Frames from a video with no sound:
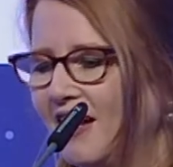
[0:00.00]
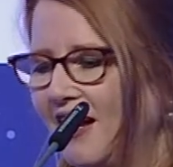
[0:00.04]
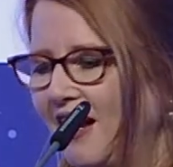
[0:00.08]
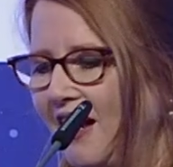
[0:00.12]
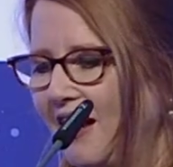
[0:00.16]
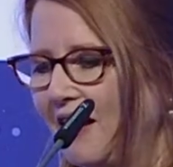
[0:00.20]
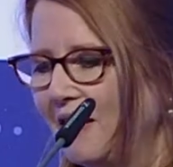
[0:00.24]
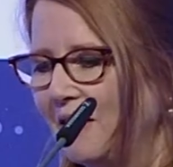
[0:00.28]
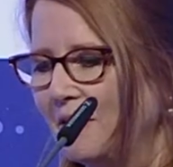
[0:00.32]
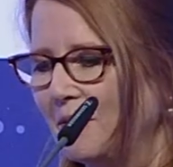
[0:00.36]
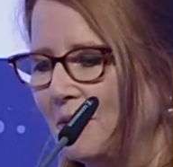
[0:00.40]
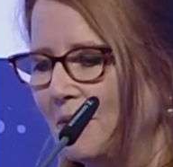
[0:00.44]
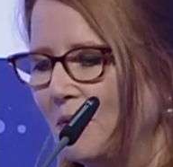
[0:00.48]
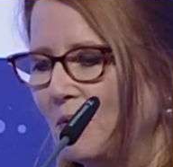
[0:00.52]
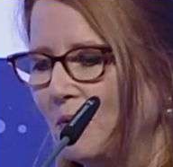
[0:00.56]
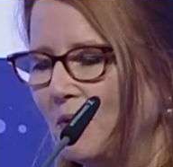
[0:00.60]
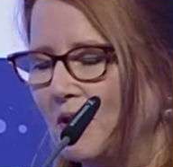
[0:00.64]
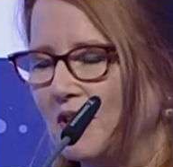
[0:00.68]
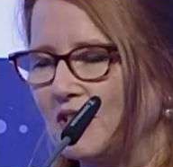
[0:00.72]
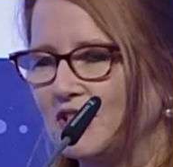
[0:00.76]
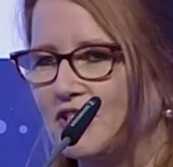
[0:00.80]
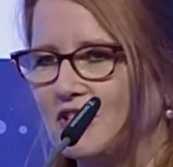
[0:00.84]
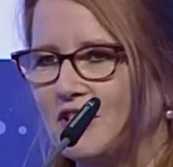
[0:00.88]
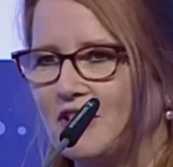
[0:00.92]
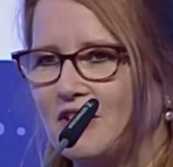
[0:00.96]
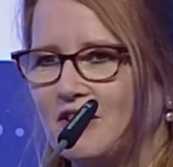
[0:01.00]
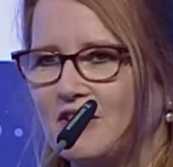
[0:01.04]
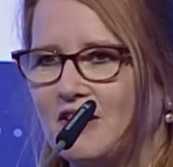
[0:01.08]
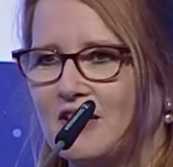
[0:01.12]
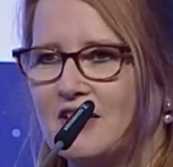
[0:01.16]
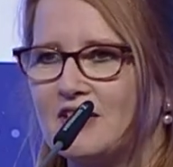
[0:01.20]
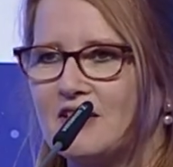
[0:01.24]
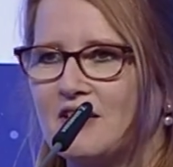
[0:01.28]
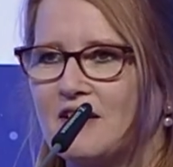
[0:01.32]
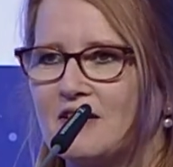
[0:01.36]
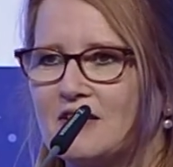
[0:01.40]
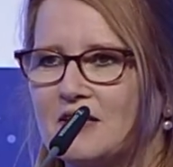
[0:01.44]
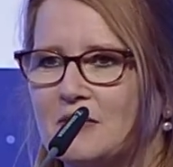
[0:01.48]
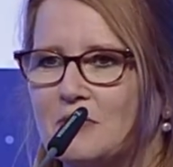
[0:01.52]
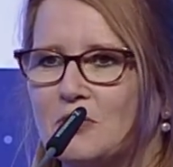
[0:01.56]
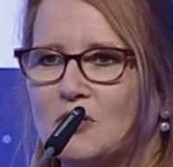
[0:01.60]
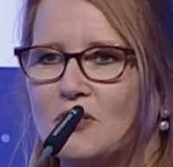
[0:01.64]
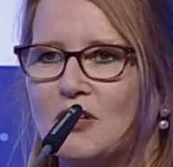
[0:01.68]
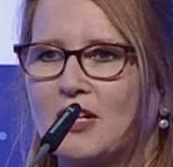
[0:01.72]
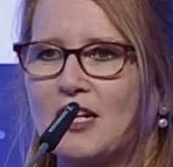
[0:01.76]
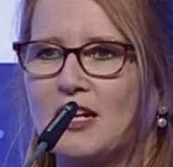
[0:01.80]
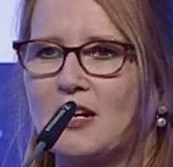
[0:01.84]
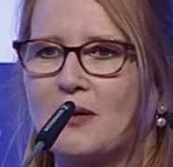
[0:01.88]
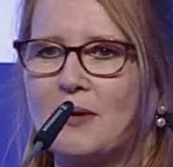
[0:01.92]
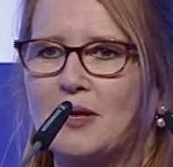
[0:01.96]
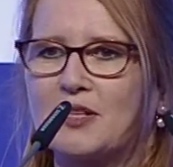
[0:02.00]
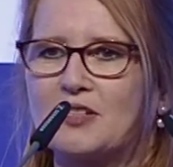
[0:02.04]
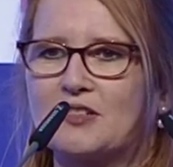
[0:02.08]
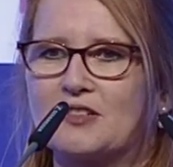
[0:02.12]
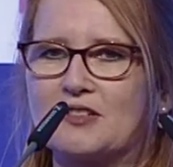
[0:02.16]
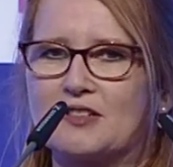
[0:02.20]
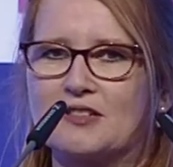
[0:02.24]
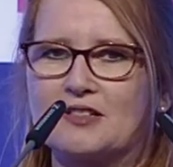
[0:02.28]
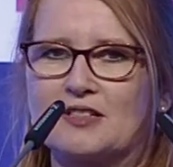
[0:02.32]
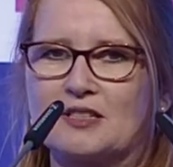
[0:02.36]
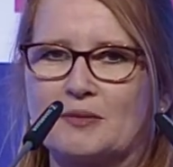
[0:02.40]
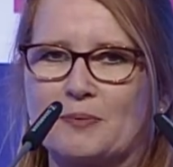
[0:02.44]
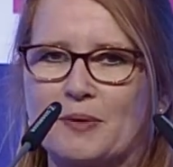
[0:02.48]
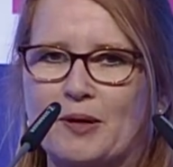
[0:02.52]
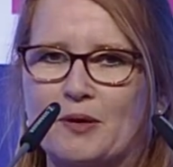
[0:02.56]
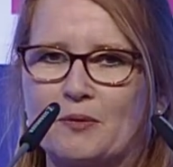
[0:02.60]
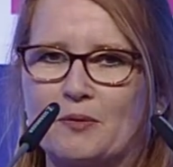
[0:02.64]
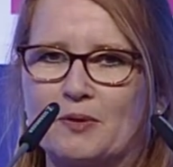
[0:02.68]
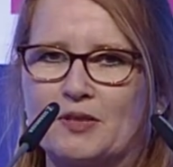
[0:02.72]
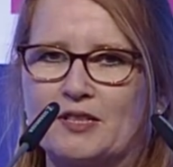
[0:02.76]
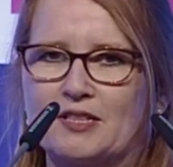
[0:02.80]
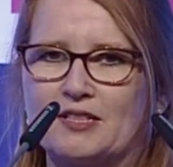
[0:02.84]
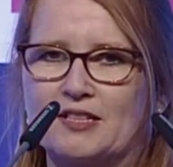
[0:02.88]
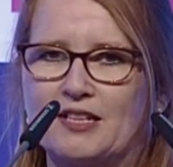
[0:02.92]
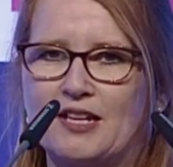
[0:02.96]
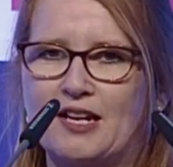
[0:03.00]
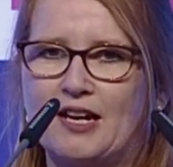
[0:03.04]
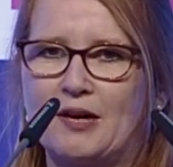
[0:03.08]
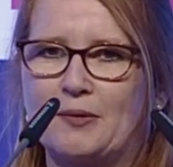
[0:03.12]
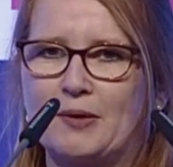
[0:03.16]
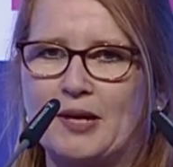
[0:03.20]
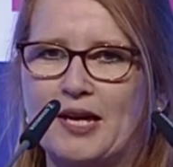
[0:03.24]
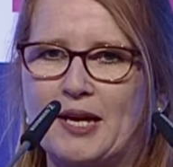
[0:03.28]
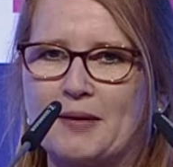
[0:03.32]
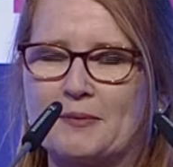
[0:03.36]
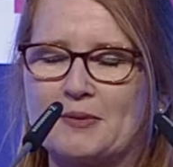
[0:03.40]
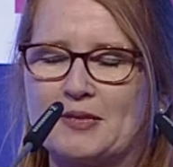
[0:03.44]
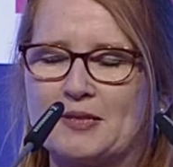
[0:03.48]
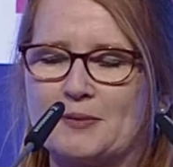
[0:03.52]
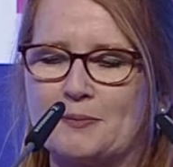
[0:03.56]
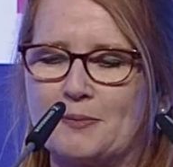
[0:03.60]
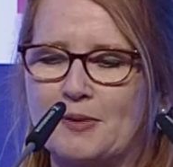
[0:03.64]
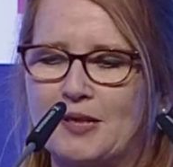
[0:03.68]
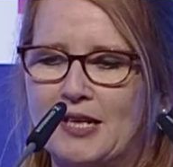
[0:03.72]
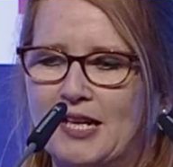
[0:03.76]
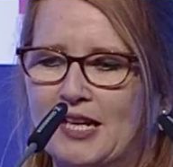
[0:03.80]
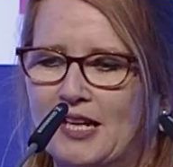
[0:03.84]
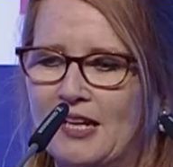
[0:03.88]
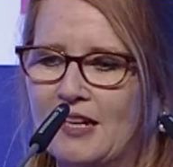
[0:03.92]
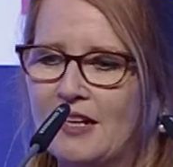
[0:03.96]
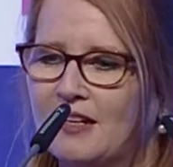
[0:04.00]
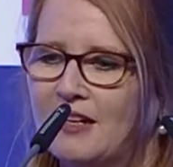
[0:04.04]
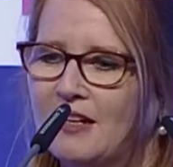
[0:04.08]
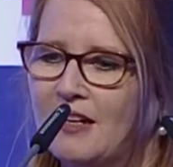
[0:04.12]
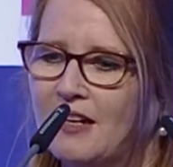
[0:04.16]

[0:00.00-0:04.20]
while a journalist asked him tricky questions about how he kept his money.